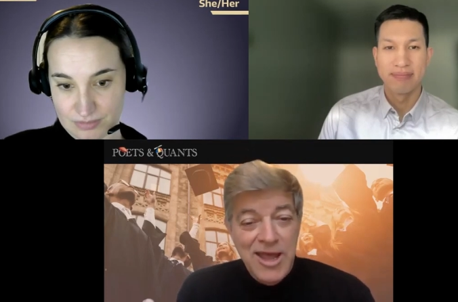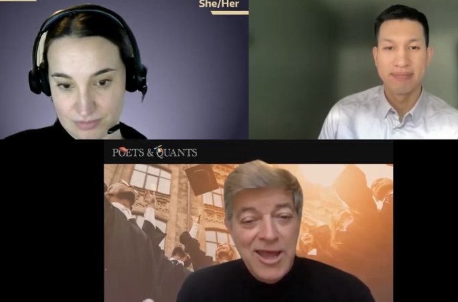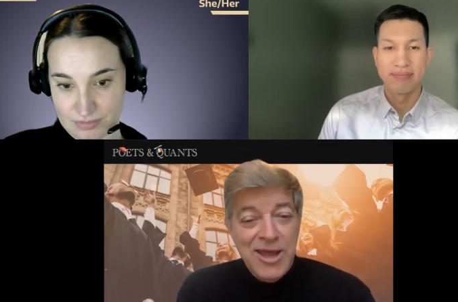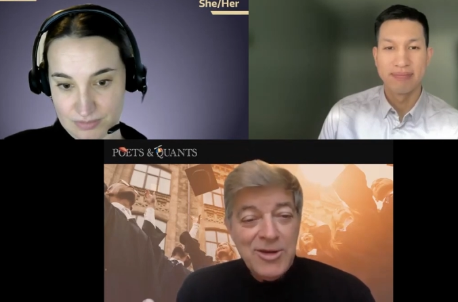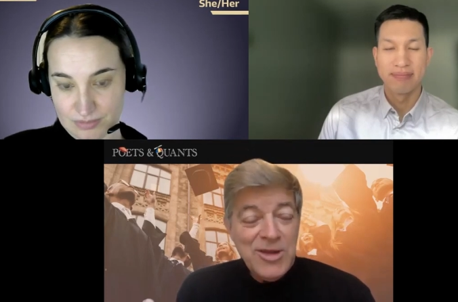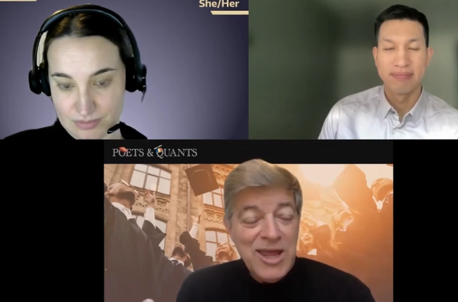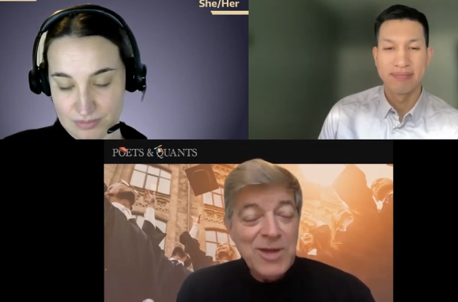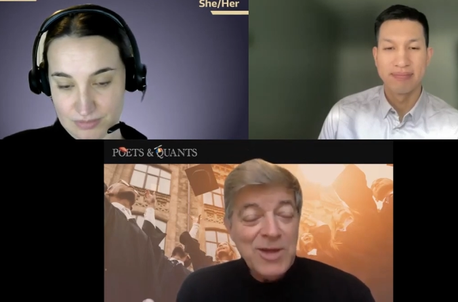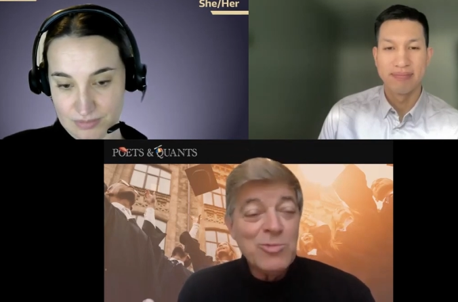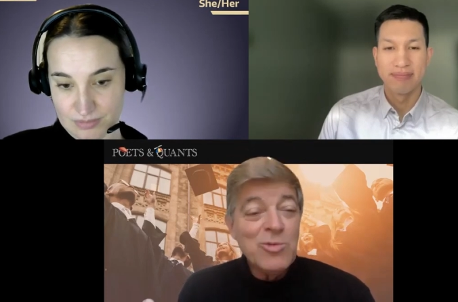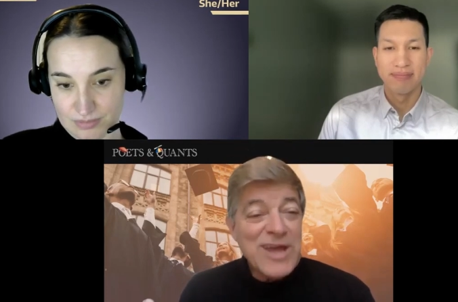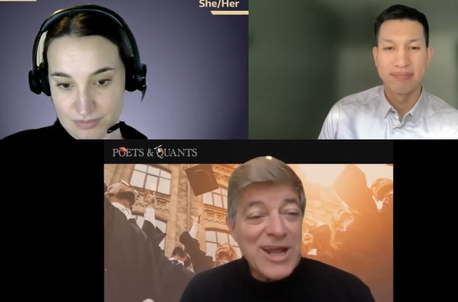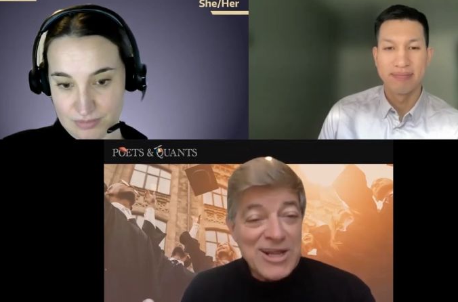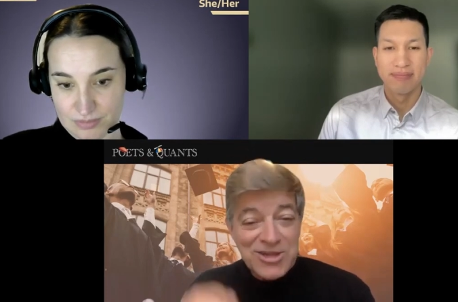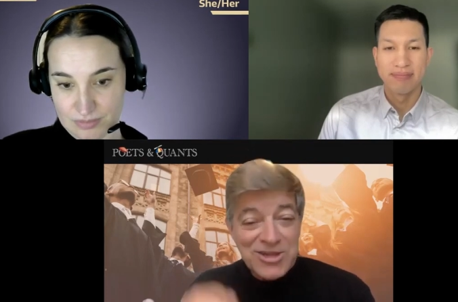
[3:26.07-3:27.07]
Speaker 1: And
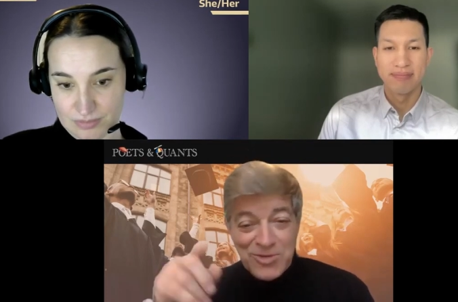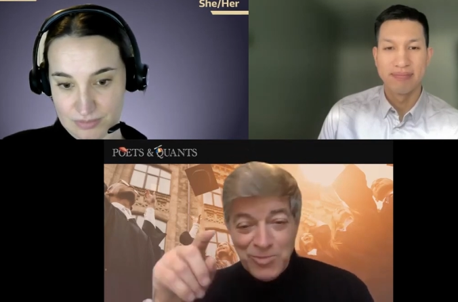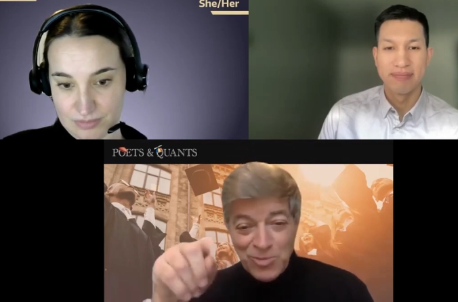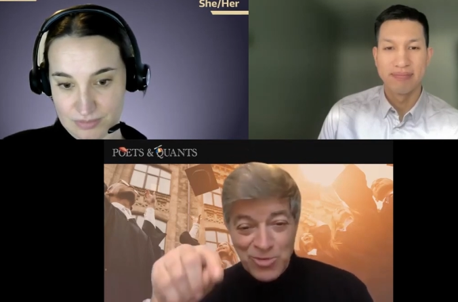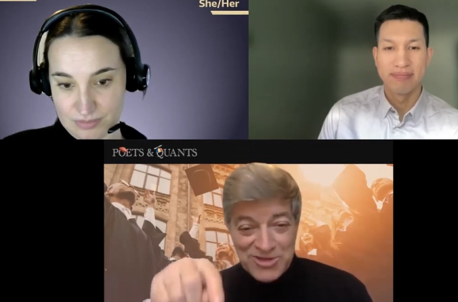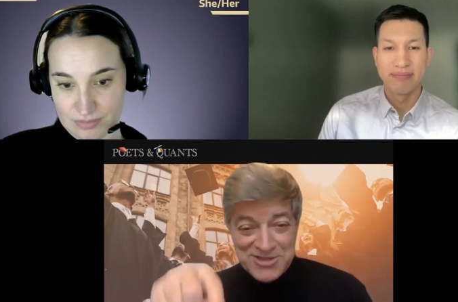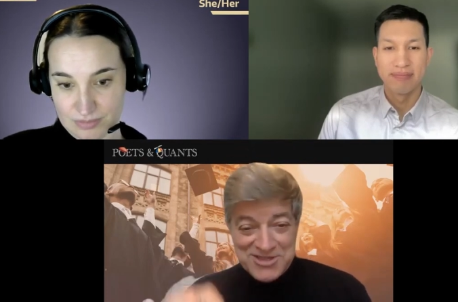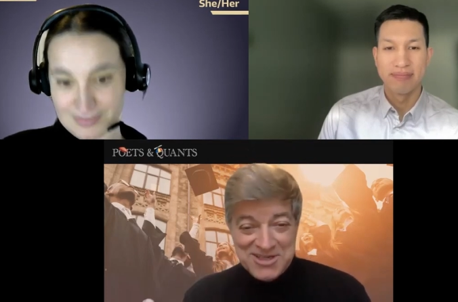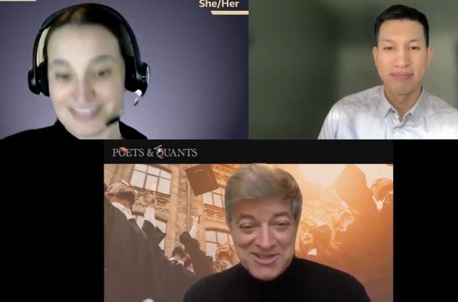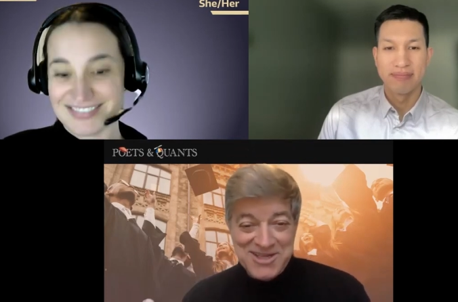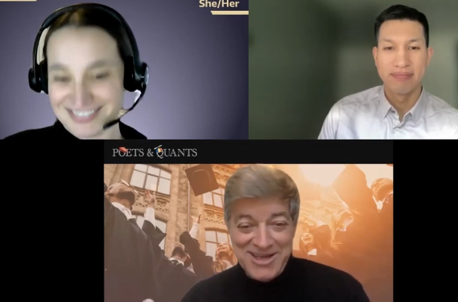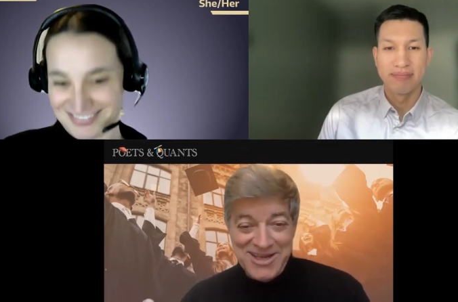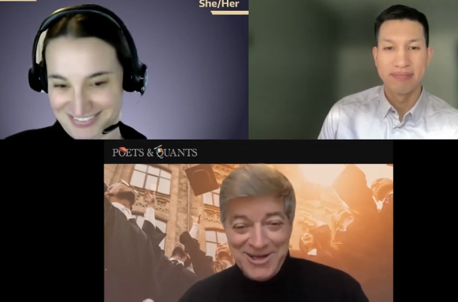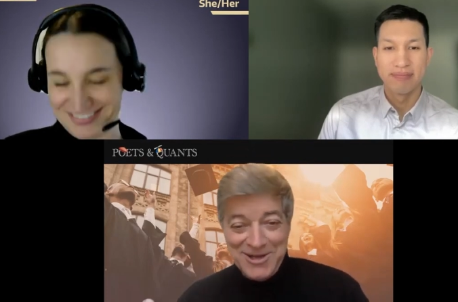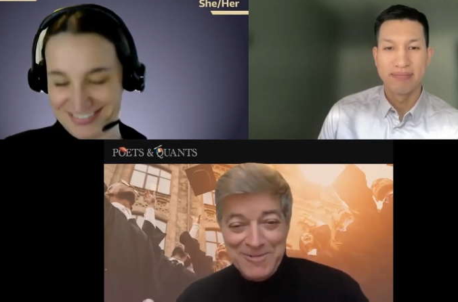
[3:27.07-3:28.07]
we'll get a little more
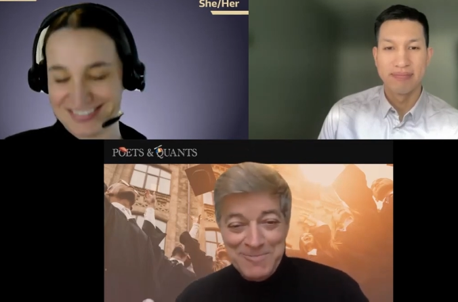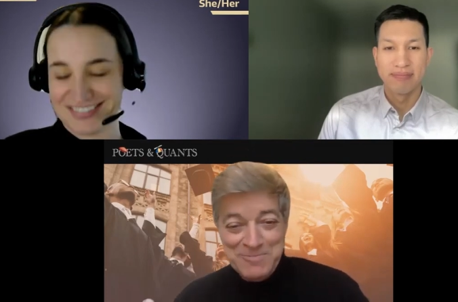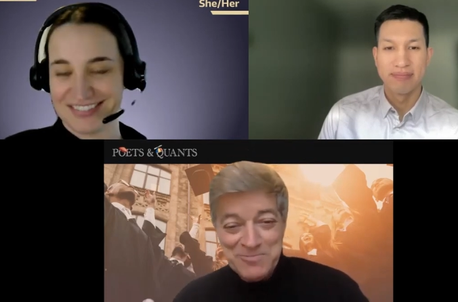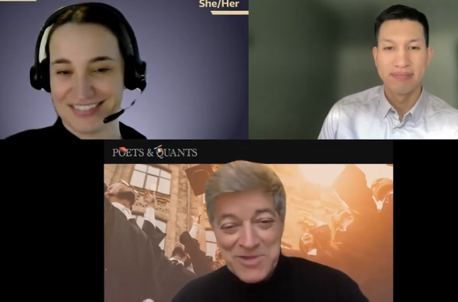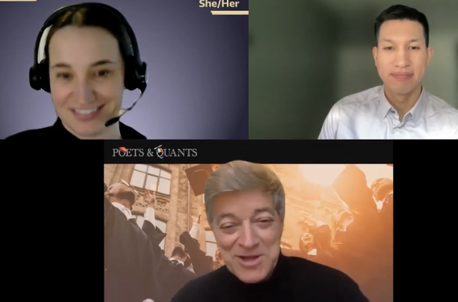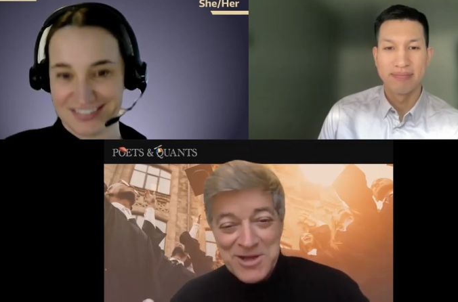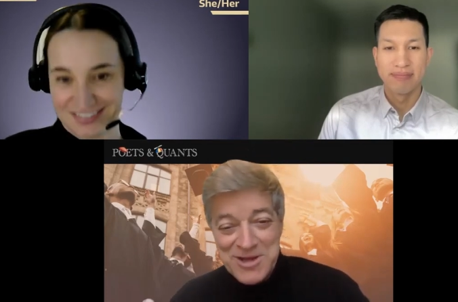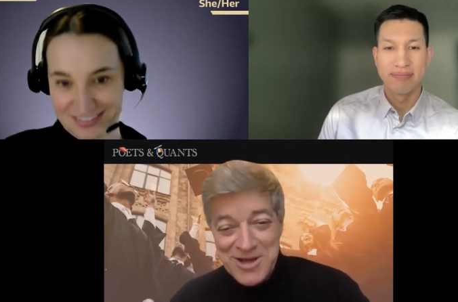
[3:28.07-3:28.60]
detail